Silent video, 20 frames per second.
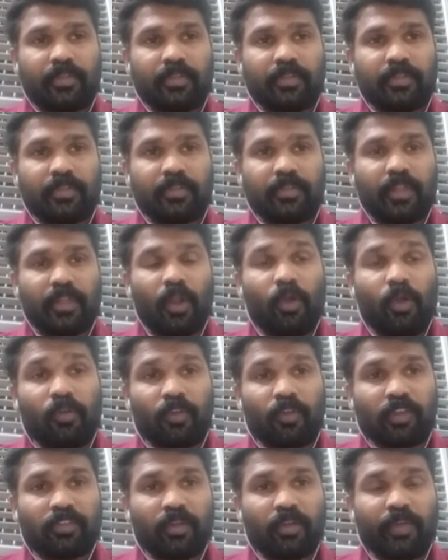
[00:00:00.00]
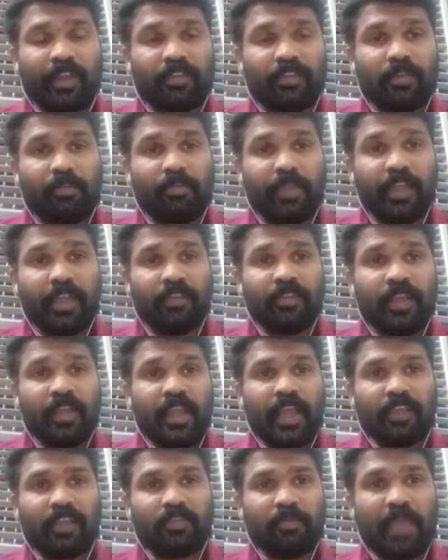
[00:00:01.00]
The law of conservation means
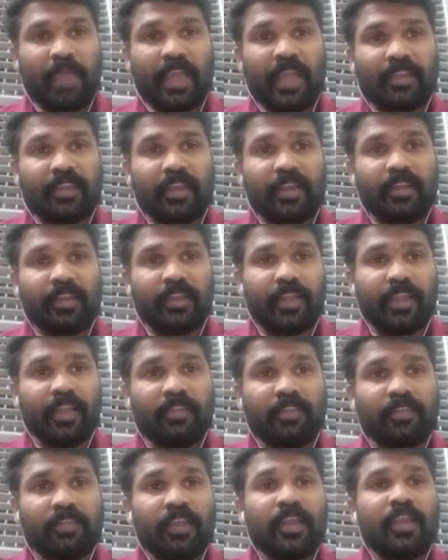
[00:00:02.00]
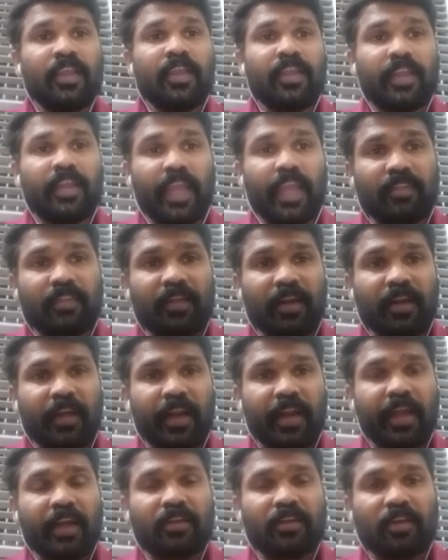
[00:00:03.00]
as matter is neither
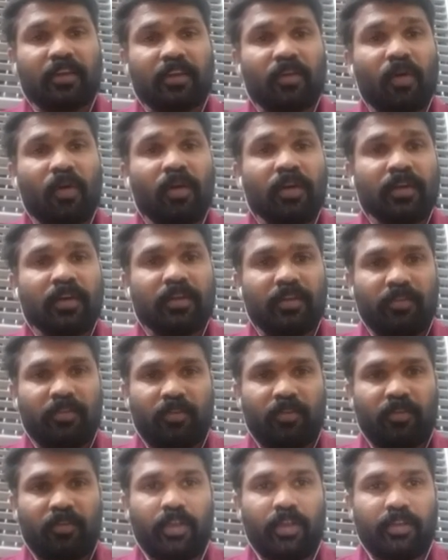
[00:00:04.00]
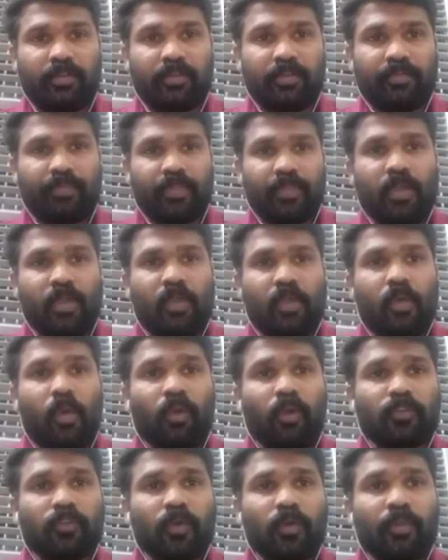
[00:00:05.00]
created nor destroyed.
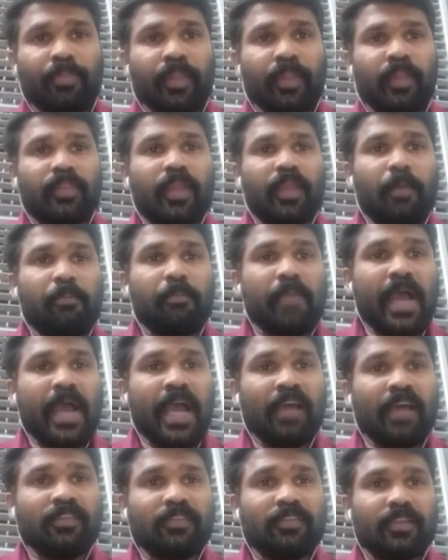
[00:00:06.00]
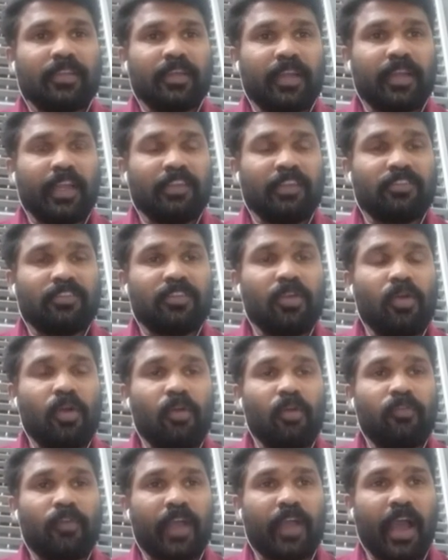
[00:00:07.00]
Also, the mass ratio of
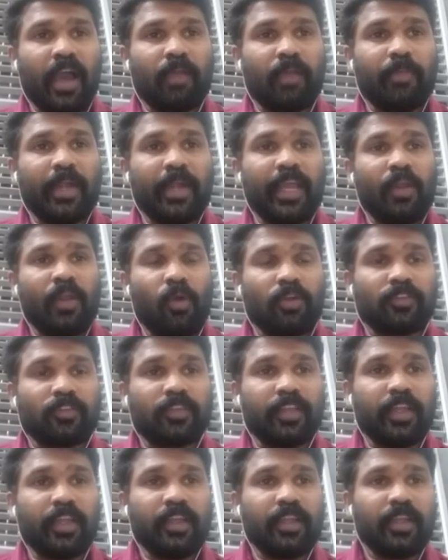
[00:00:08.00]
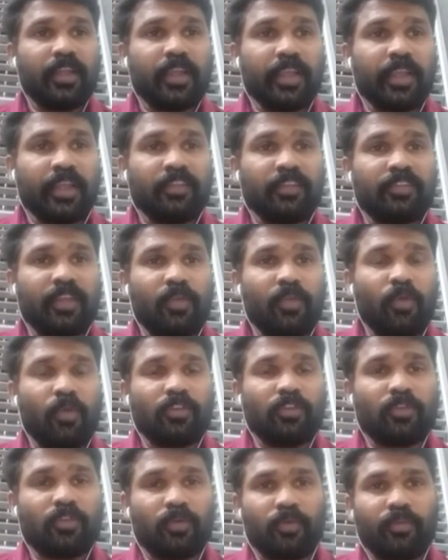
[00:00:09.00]
carbon and oxygen in
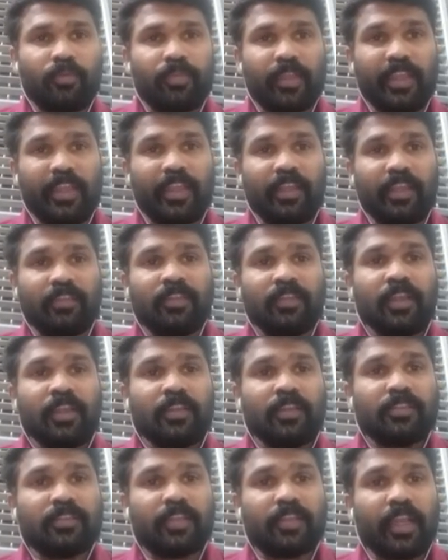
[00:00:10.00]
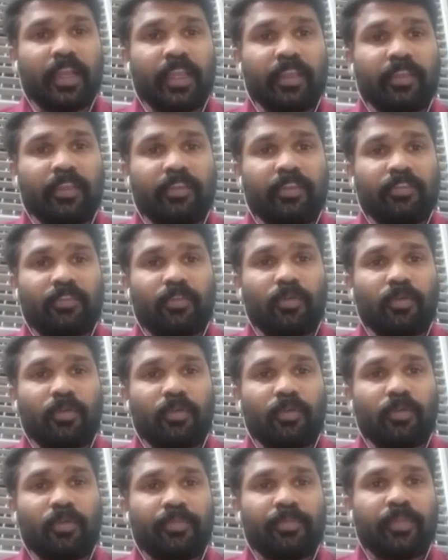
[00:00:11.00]
CO2 is
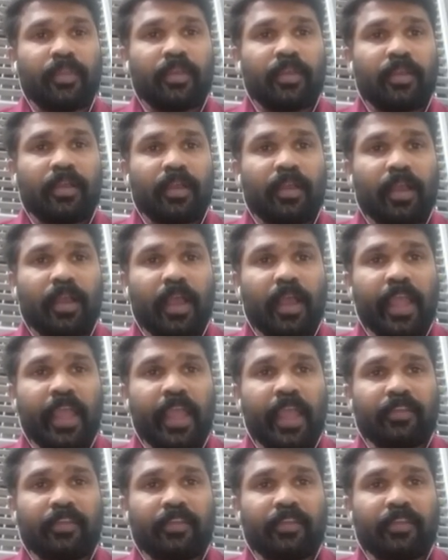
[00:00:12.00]
3:8.